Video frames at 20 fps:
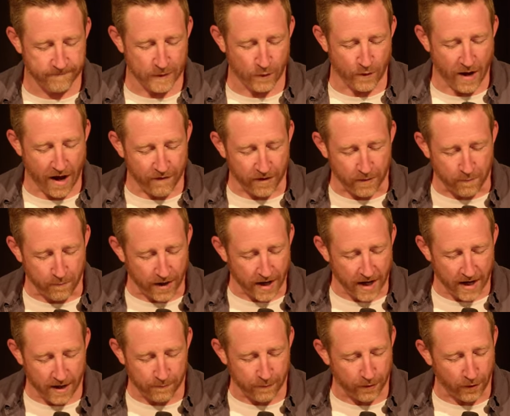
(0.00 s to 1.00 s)
We have it in
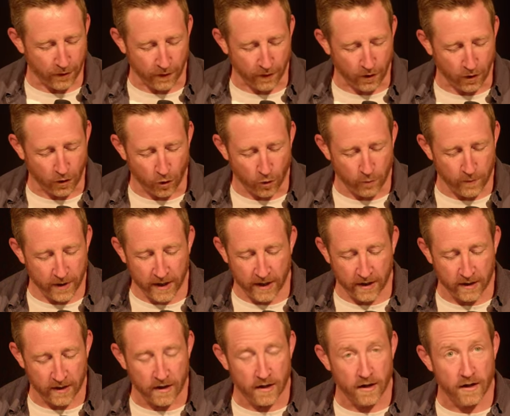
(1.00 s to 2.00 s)
part, but not on the whole, meaning
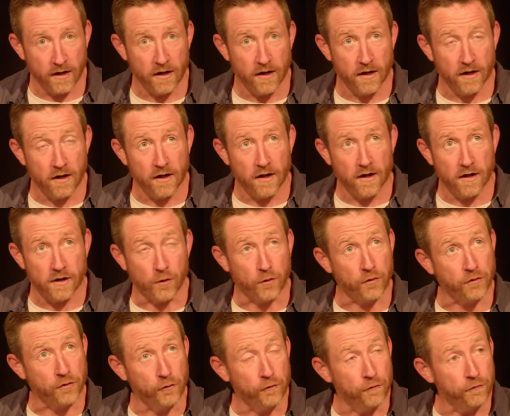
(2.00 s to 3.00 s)
you'll
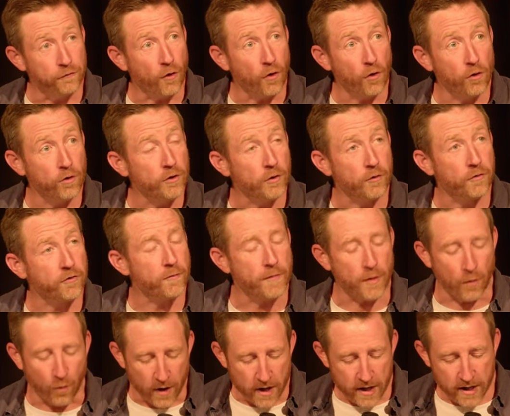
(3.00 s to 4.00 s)
still fall, you'll still be
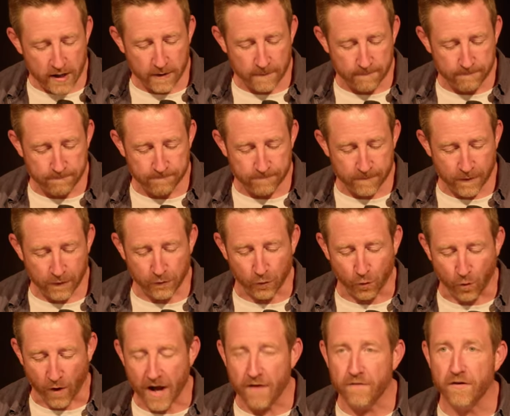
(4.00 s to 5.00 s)
weak, still
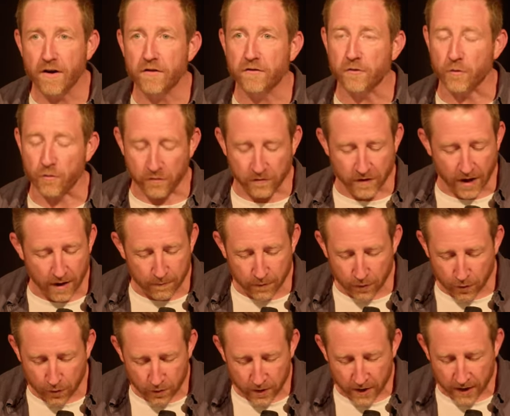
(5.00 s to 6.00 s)
waver, still
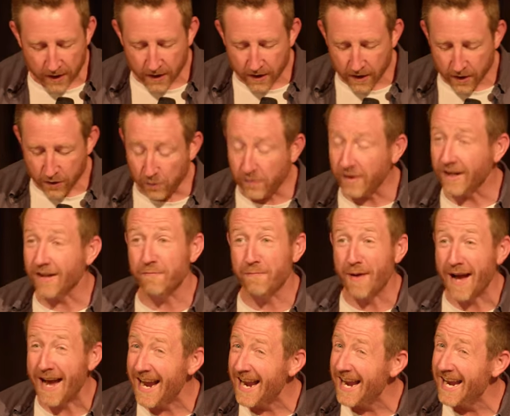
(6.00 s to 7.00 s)
stumble, you'll still have
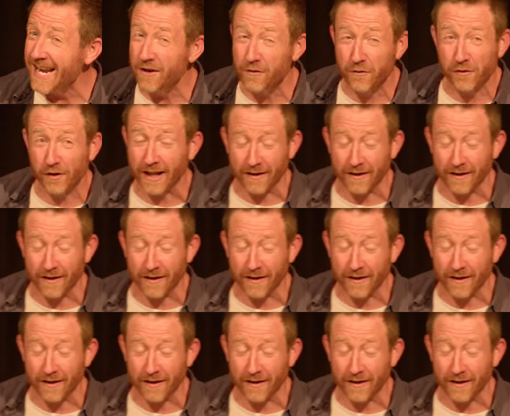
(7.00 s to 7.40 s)
pain, you'll still